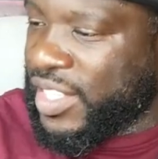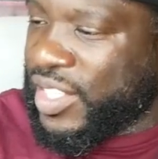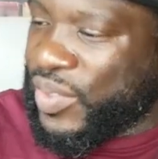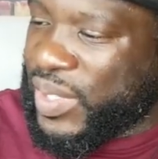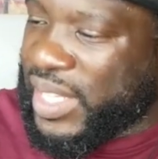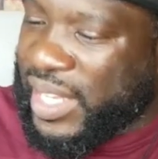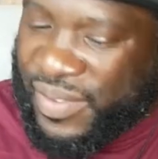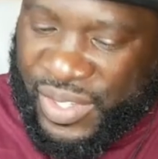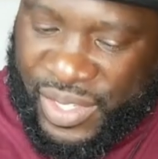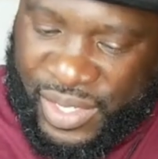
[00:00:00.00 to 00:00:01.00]
So we
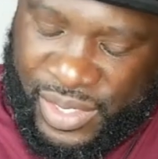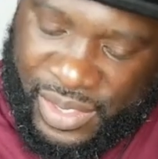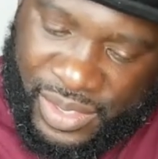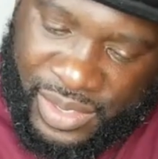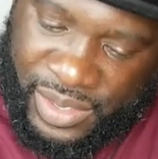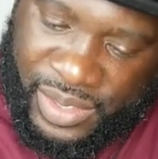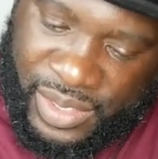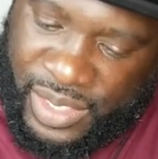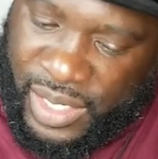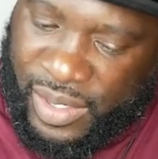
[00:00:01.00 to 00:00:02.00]
have your
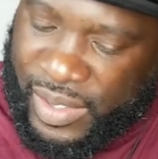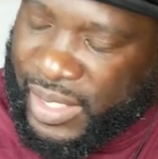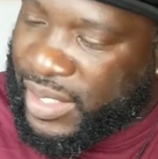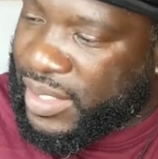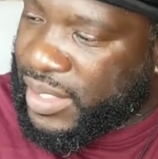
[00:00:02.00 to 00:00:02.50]
current